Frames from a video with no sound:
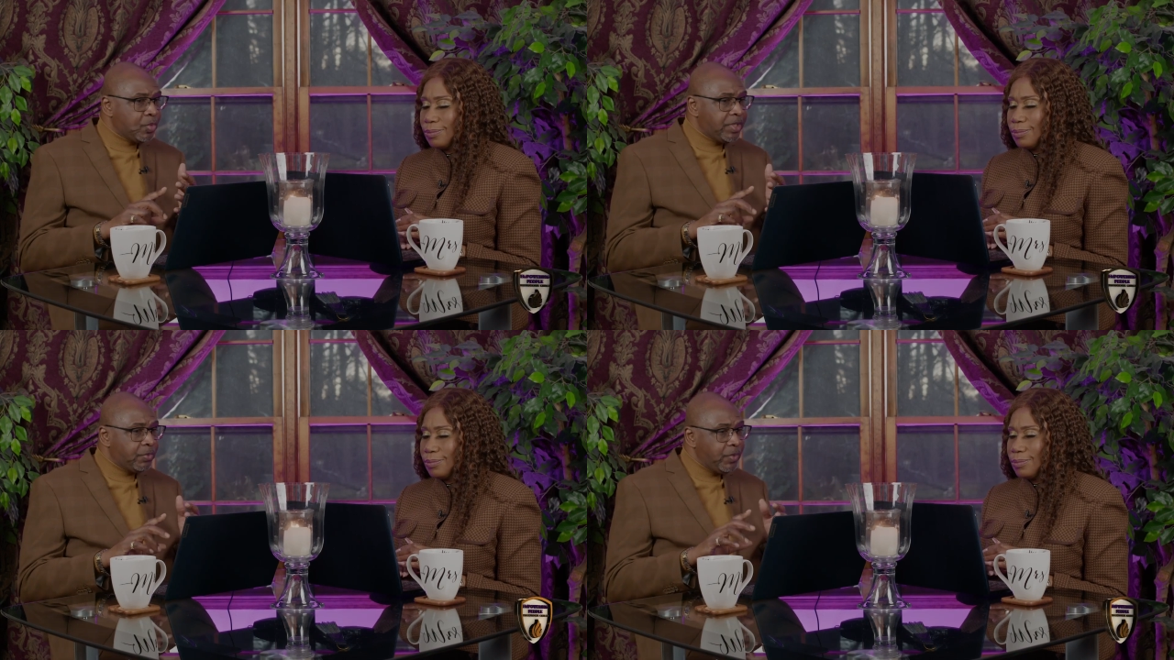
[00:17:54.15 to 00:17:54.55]

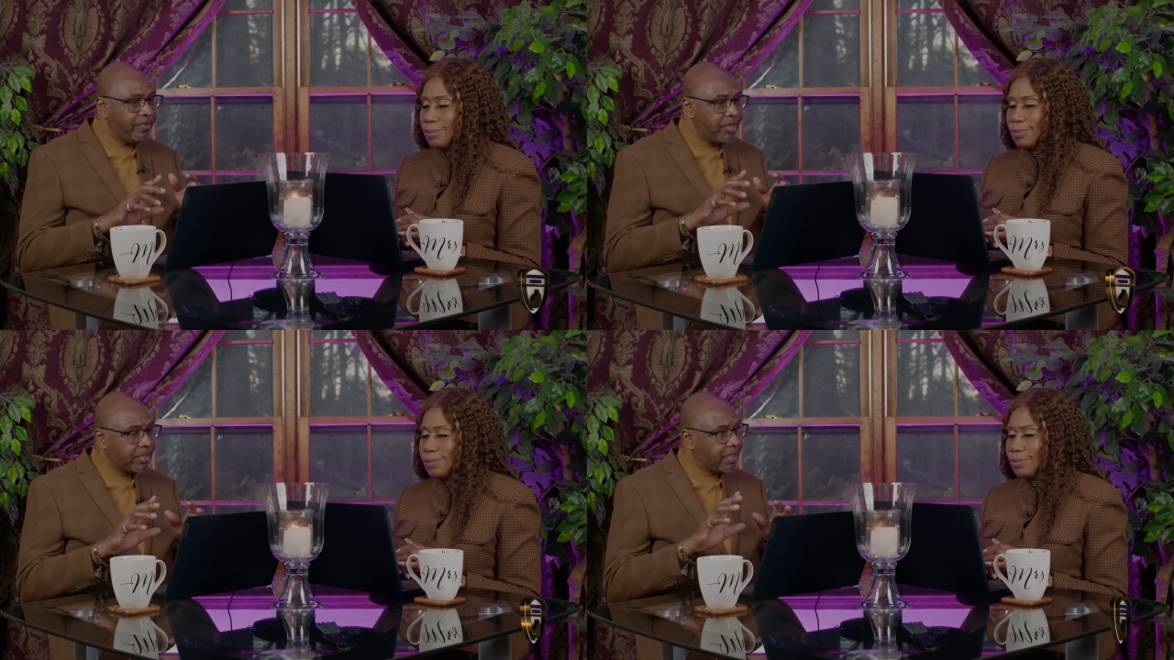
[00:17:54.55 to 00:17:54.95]
Speaker 1: We,
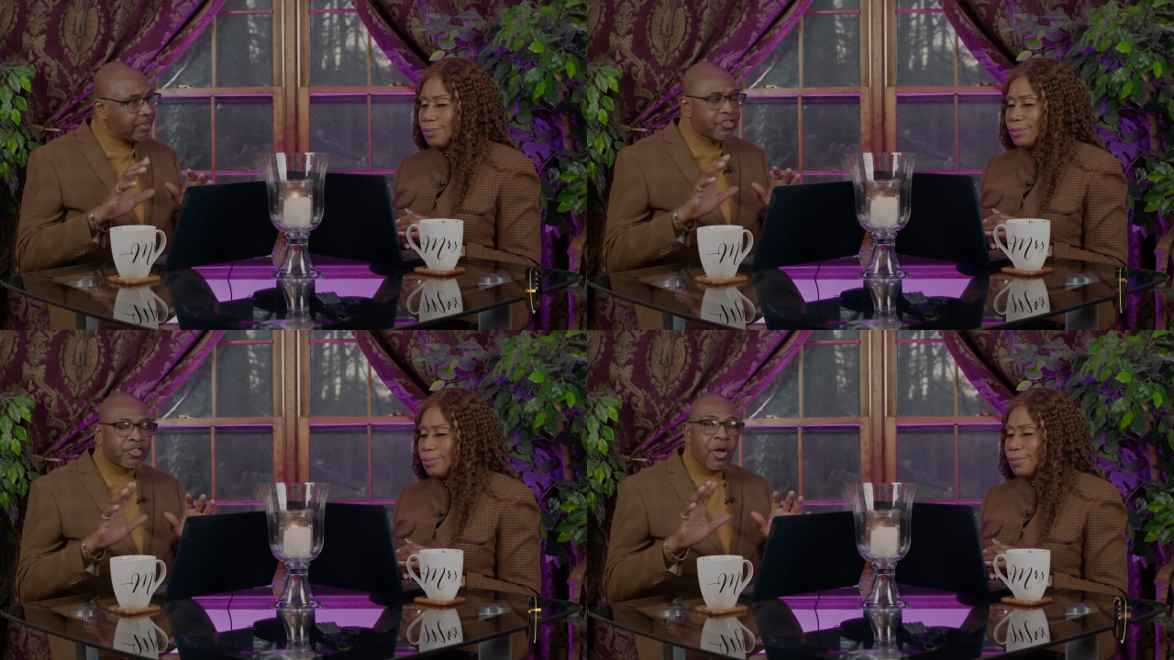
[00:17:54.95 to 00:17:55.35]
have looked
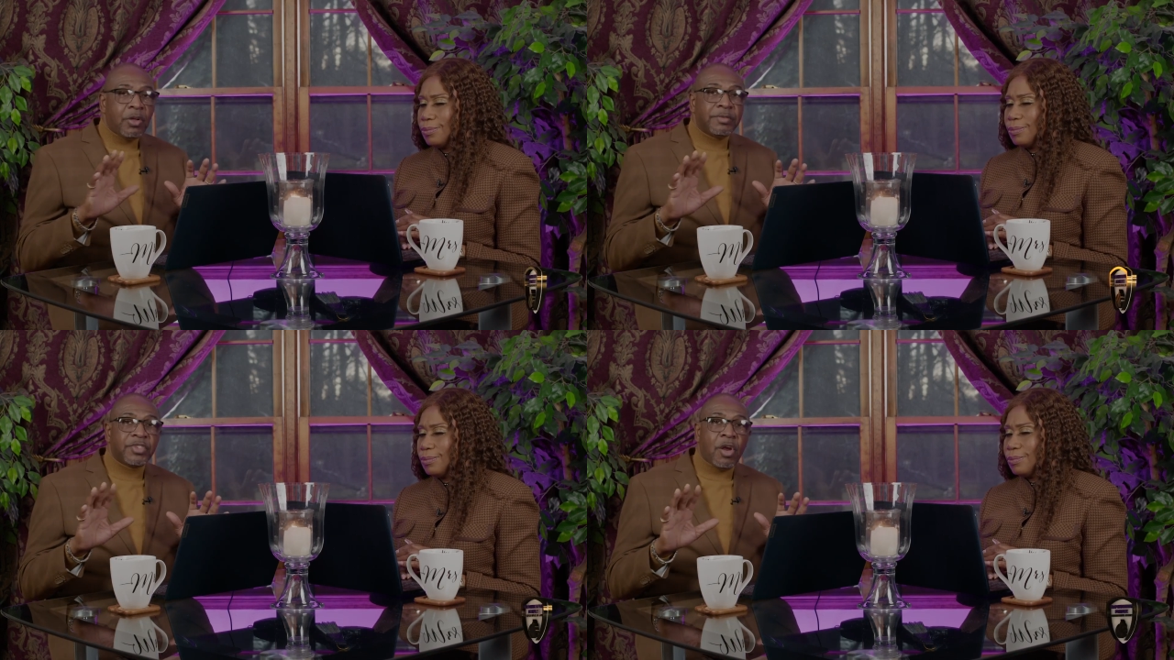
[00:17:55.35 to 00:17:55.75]
at
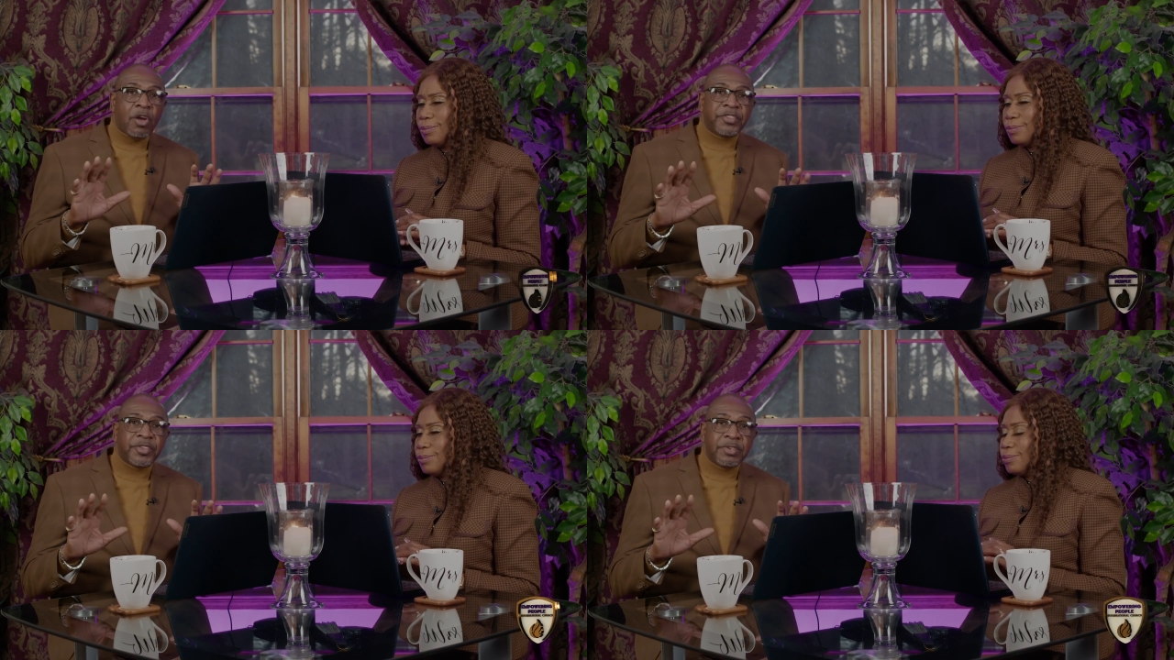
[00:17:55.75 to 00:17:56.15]
Saul of
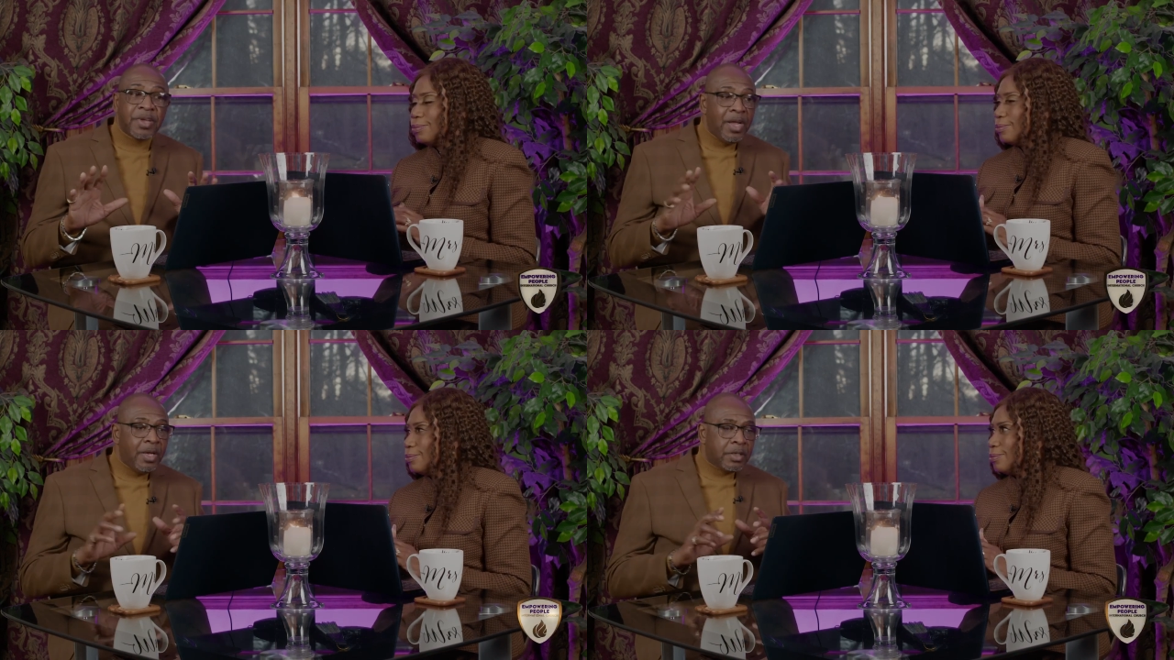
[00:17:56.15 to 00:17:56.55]
Tarsus.